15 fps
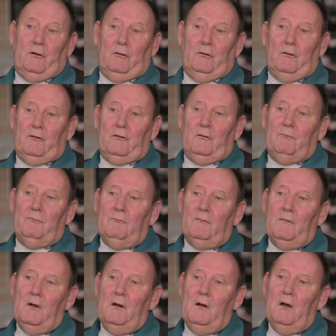of course,
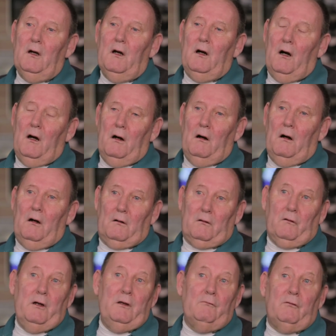are
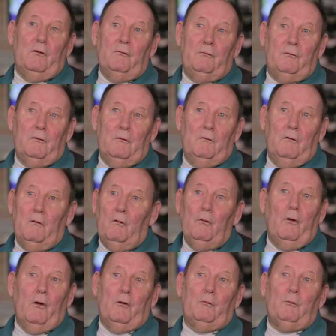grateful for all
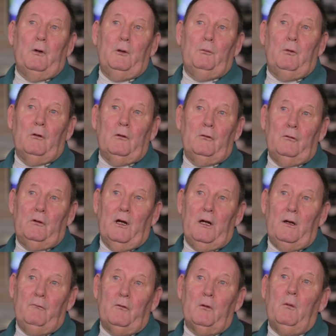those people who
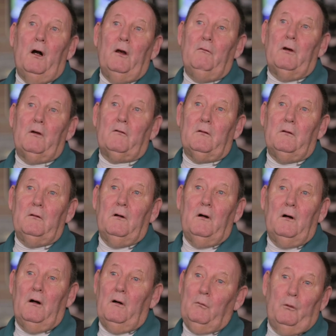came to my rescue.
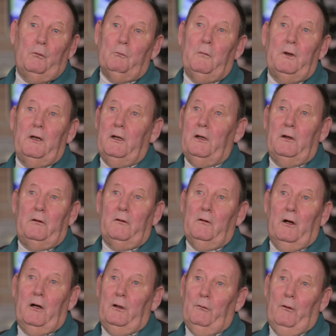I wouldn't be here
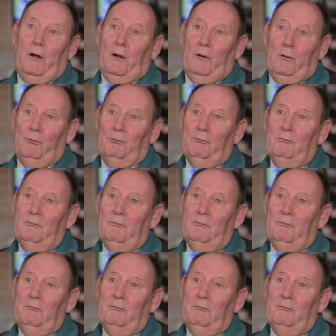today without them.